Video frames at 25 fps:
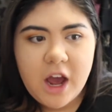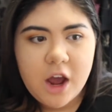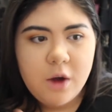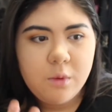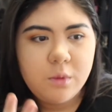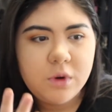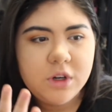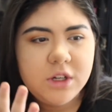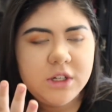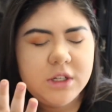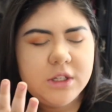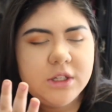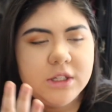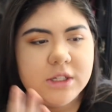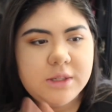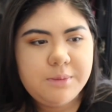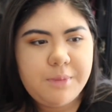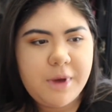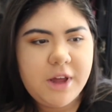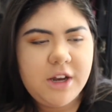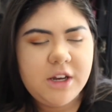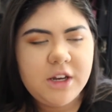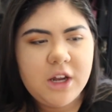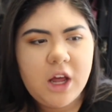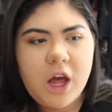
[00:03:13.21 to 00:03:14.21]
I wanted to
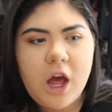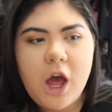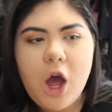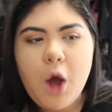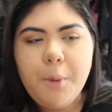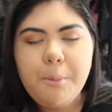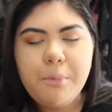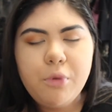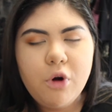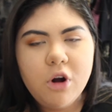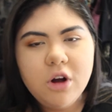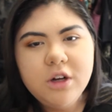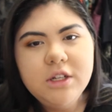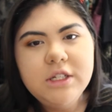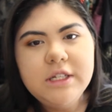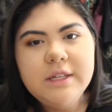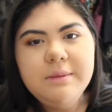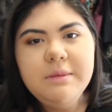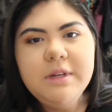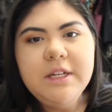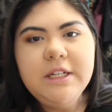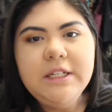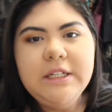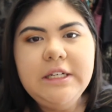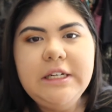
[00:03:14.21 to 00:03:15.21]
spend
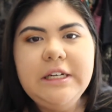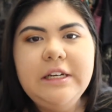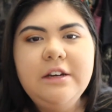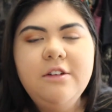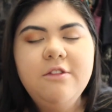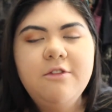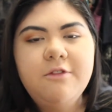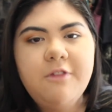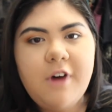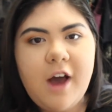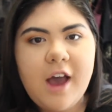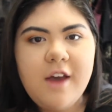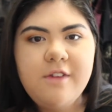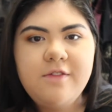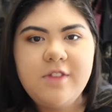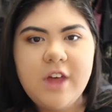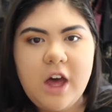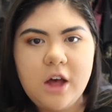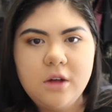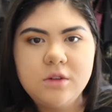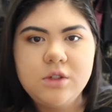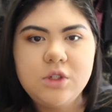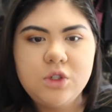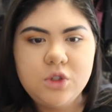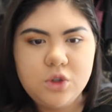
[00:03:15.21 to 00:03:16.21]
approximately
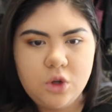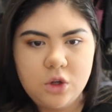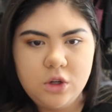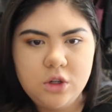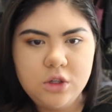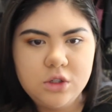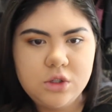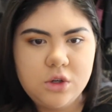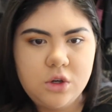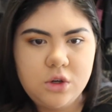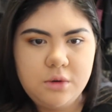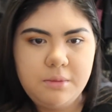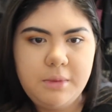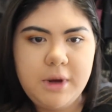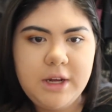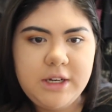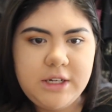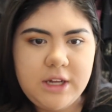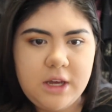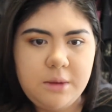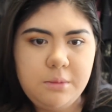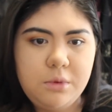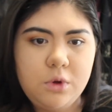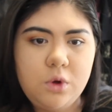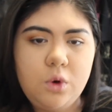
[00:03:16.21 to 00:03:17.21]
$5,000 on my
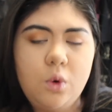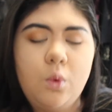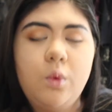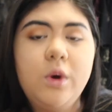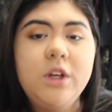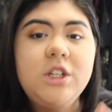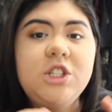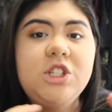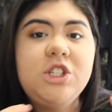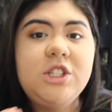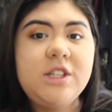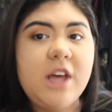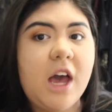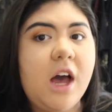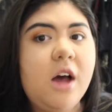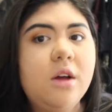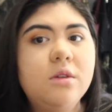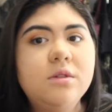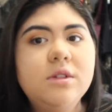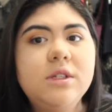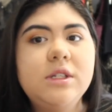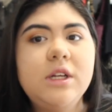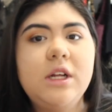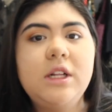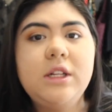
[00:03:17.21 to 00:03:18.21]
debut, which
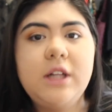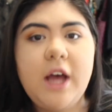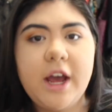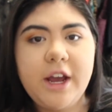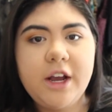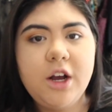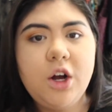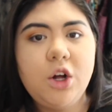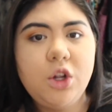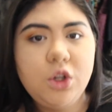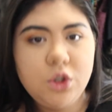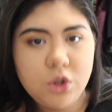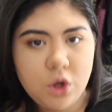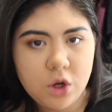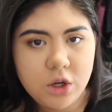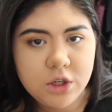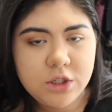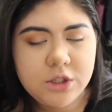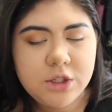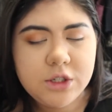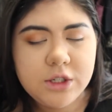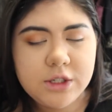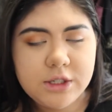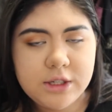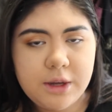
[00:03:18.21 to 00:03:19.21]
sounds like a
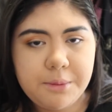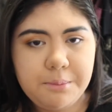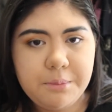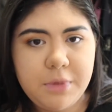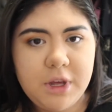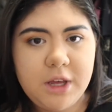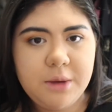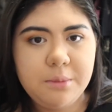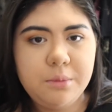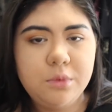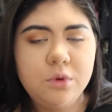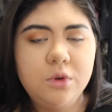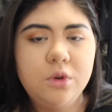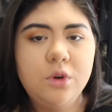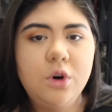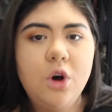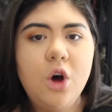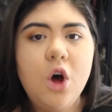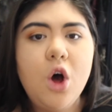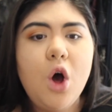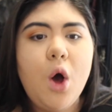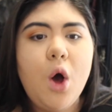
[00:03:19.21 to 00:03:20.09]
lot to some people,